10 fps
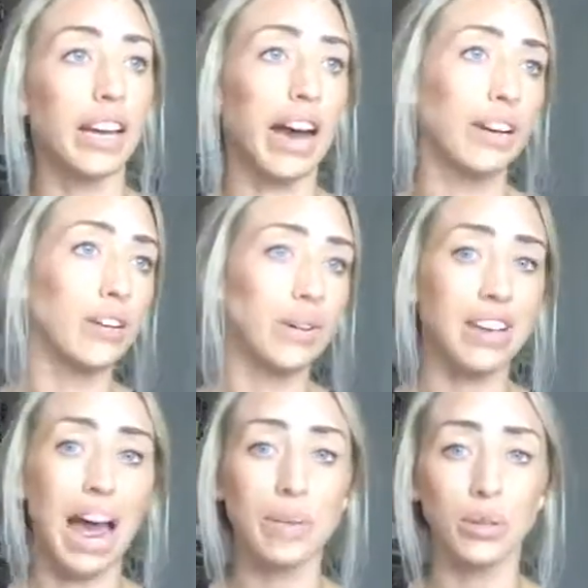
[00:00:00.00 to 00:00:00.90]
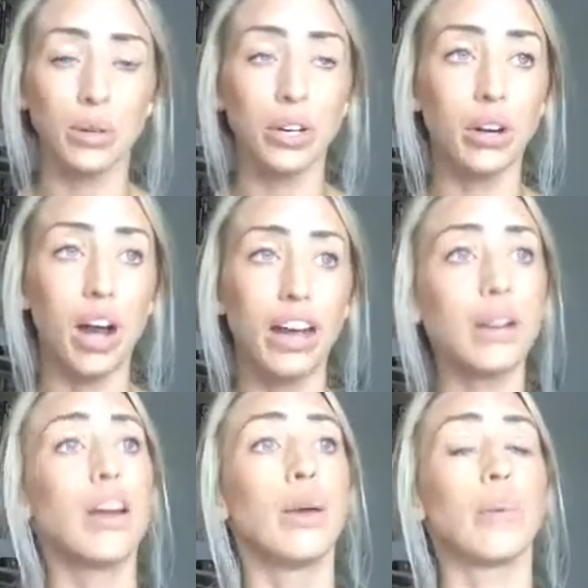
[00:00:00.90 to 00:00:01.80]
I don't know what time zone you're on,
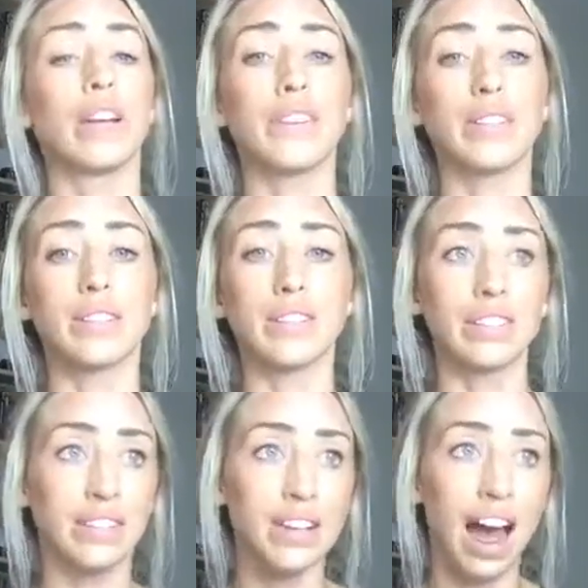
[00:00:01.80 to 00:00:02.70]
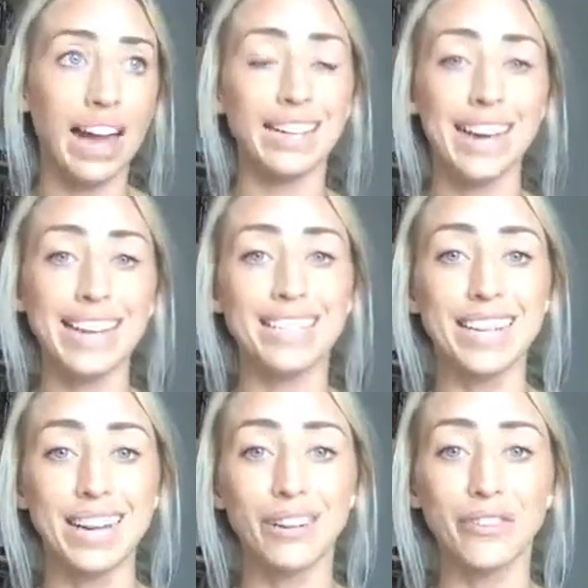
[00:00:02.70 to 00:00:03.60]
but if it's
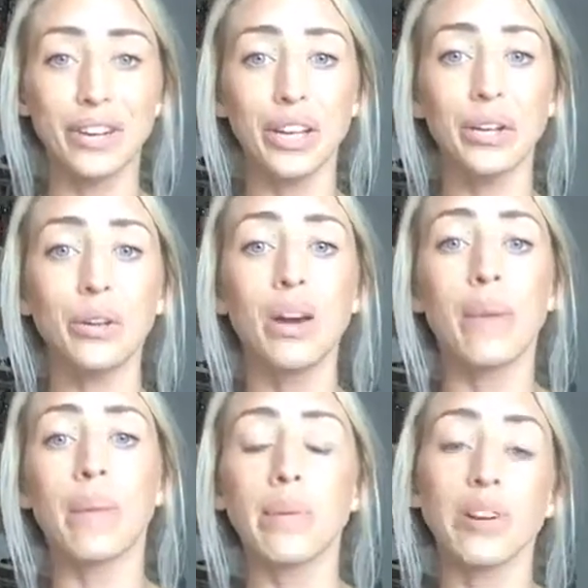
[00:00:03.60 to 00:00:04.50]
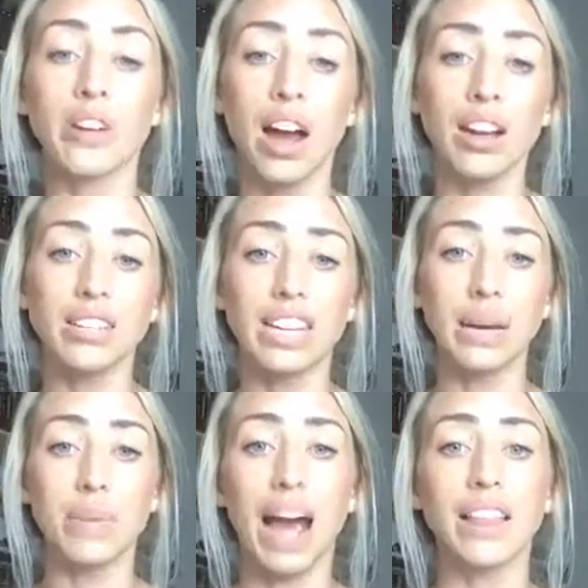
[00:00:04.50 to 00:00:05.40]
9:19 for you, maybe you're not going to take a
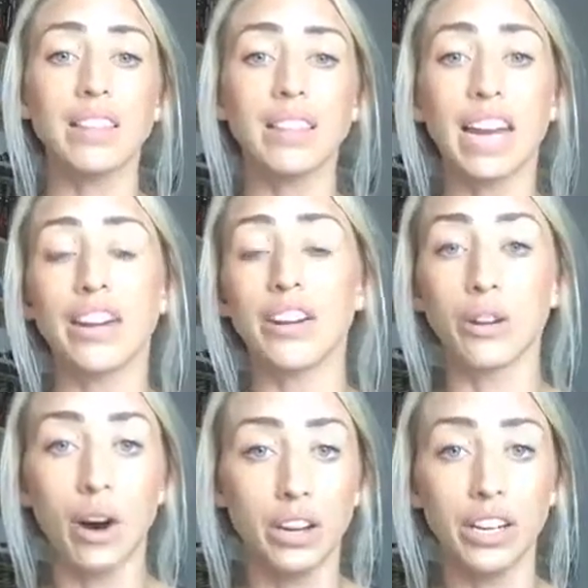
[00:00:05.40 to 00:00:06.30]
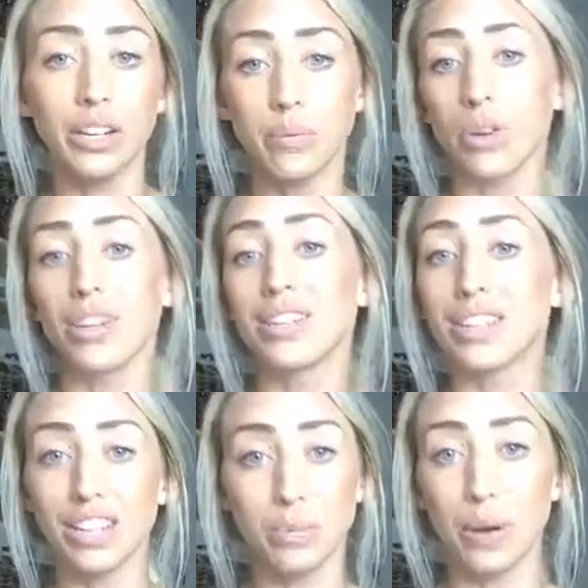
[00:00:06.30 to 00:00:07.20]
bath tonight and you already cooked
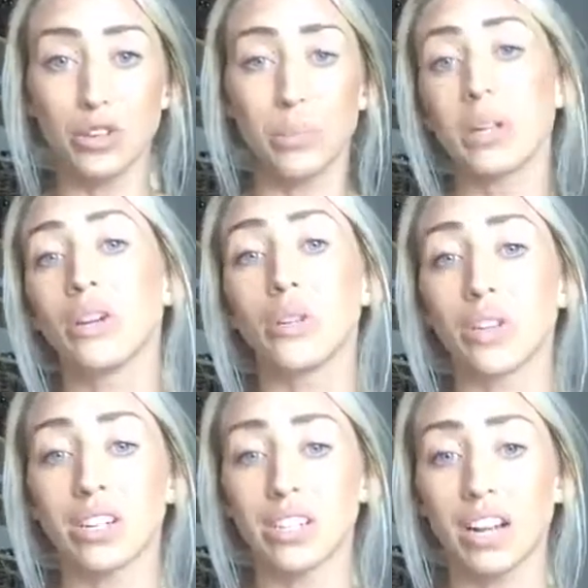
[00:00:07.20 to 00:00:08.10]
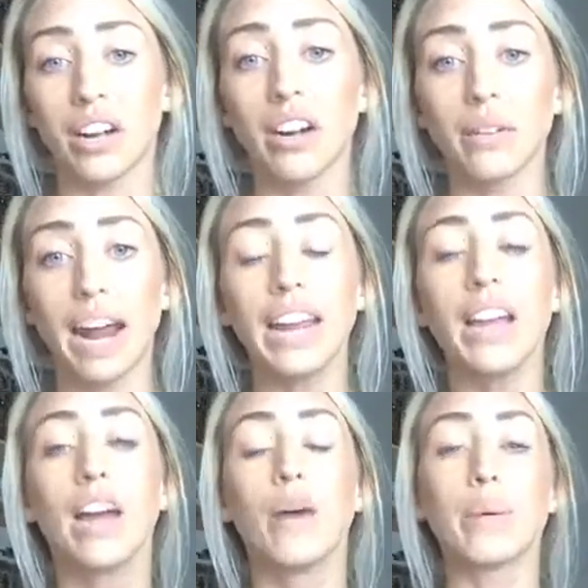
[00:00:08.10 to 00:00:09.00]
a special meal, you cooked dinner, right?
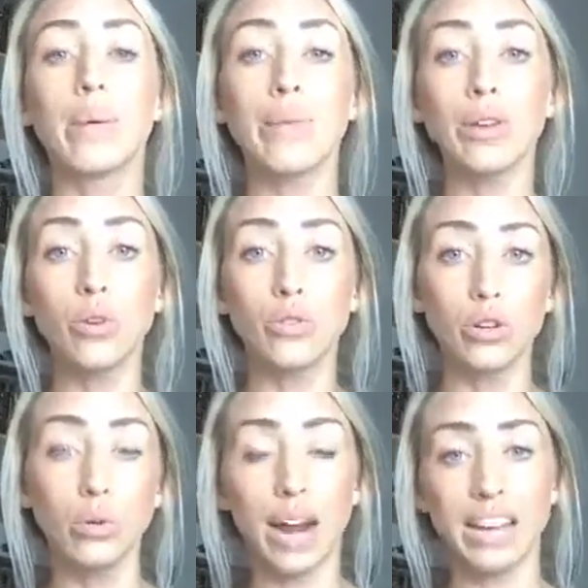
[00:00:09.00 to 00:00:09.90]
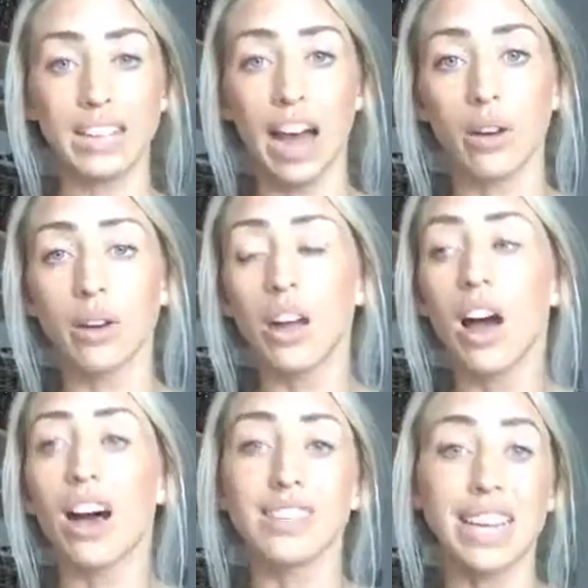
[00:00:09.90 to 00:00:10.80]
But maybe you do write down
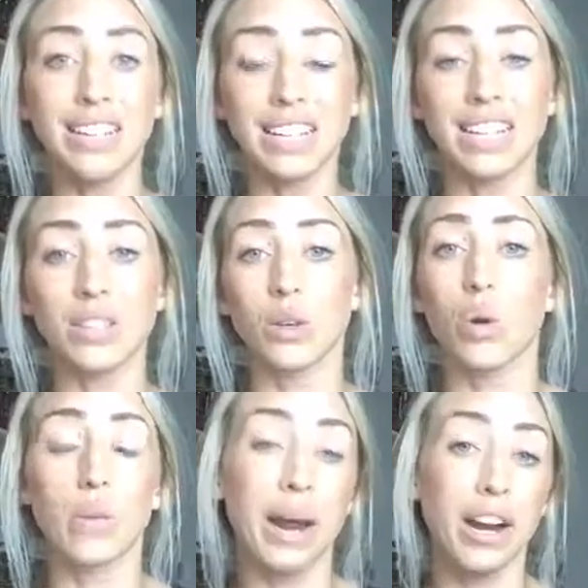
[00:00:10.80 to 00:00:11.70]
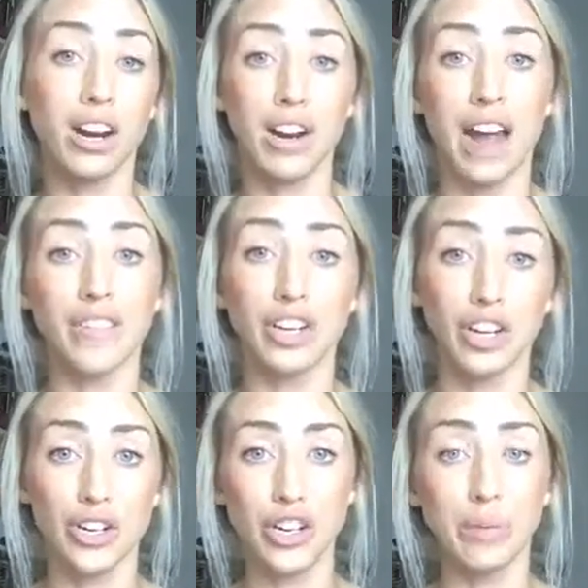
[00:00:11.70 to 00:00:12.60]
a sentence or a paragraph in
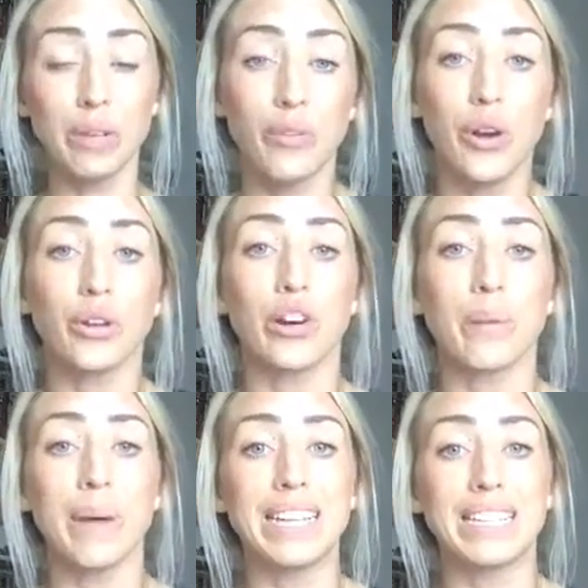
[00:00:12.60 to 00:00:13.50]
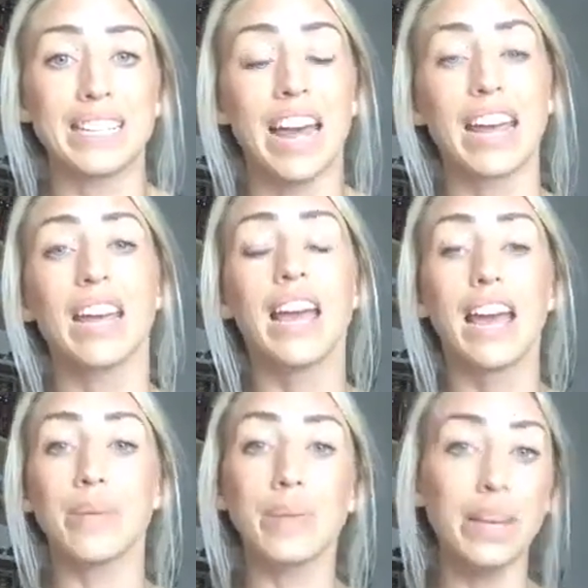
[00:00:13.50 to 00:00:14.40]
your journal before you go to bed tonight.
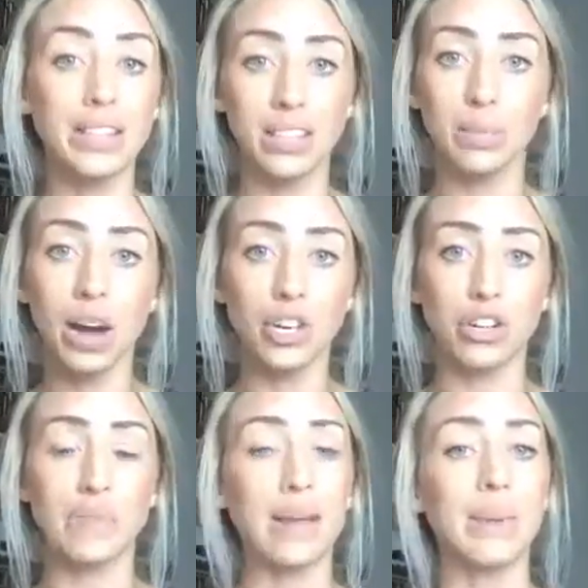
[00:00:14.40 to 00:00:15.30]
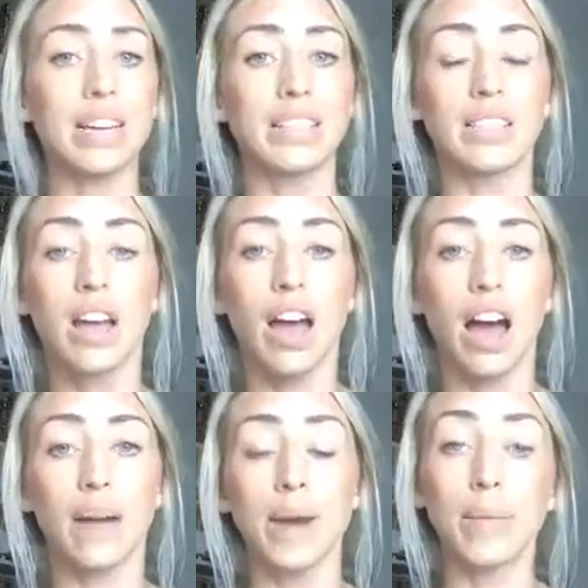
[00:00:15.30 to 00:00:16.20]
Maybe it's a mantra, maybe it's,
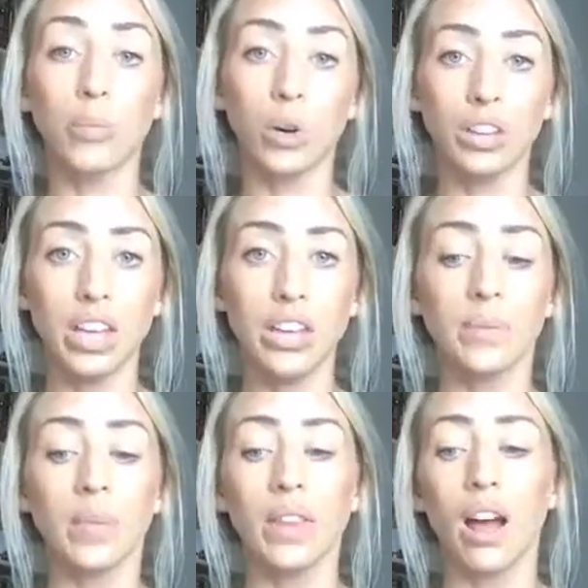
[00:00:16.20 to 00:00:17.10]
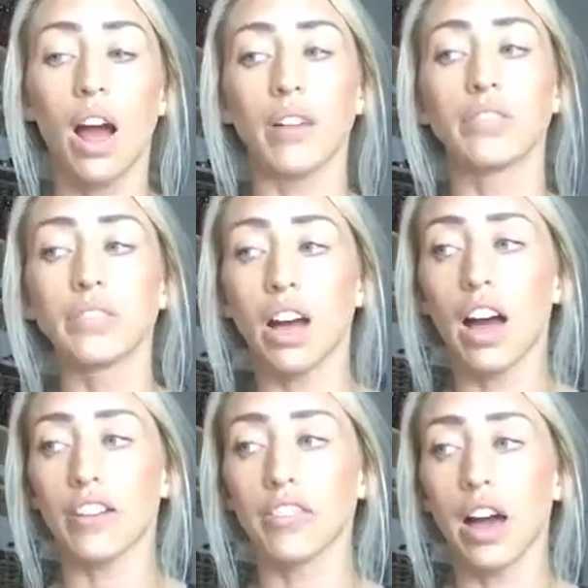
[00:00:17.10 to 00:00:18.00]
I'm worthy of
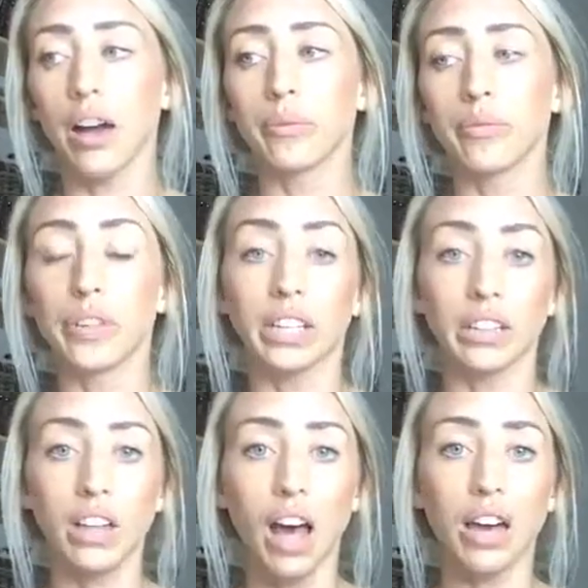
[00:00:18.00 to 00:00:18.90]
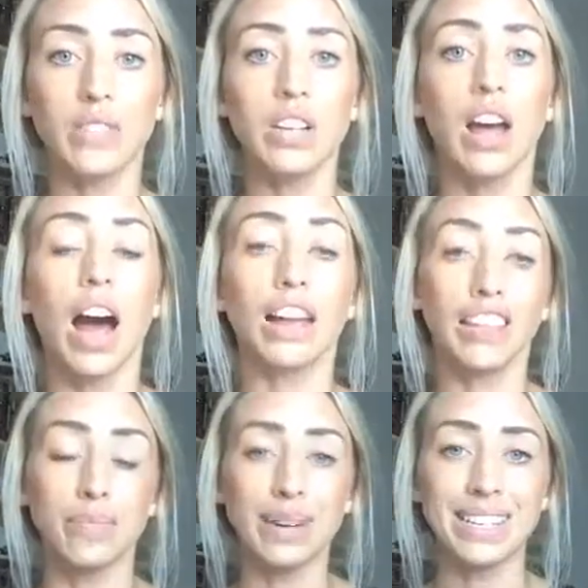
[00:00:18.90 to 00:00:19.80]
feeling loved, I
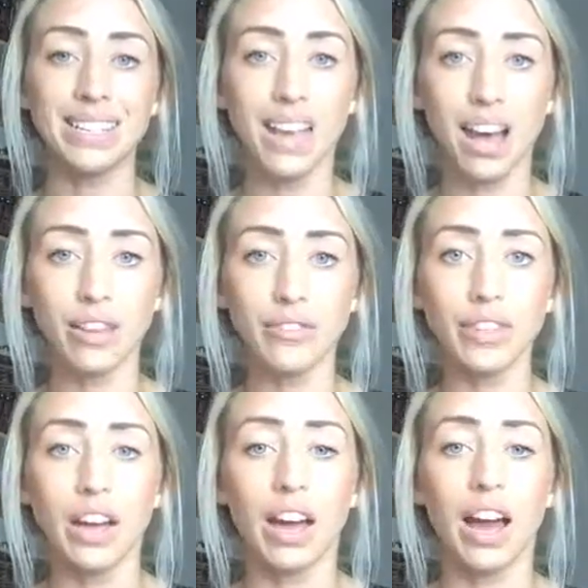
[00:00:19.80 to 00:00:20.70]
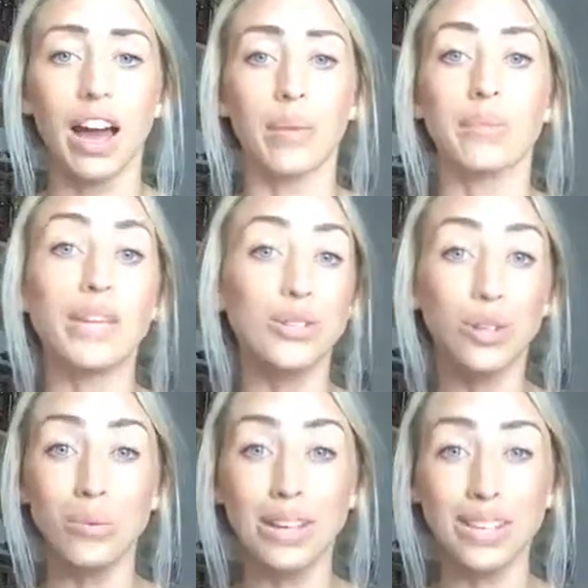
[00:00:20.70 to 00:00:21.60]
love myself. These are
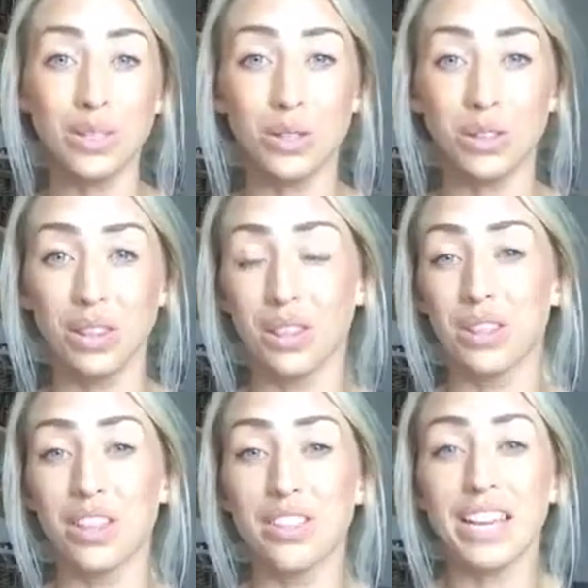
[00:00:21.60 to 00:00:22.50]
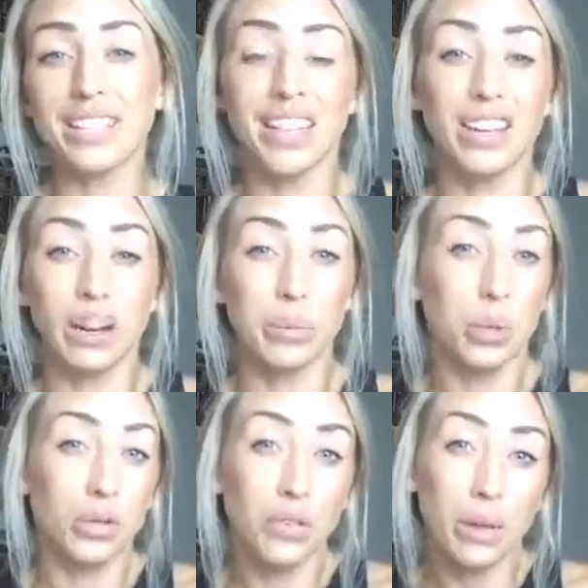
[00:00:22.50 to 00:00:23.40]
the reasons, the things I think are
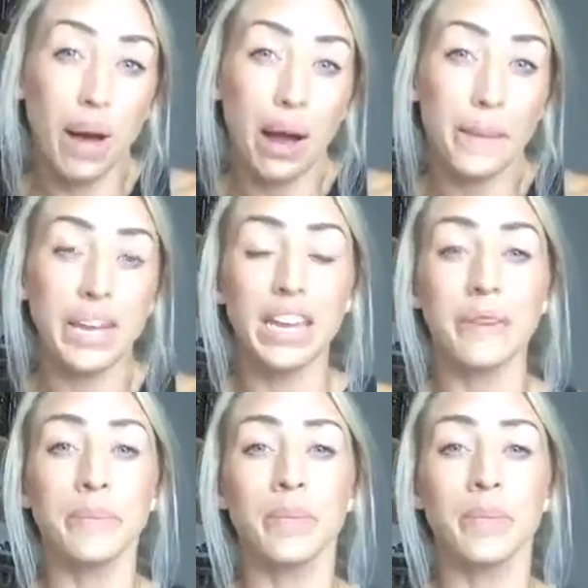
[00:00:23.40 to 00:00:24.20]
beautiful about me.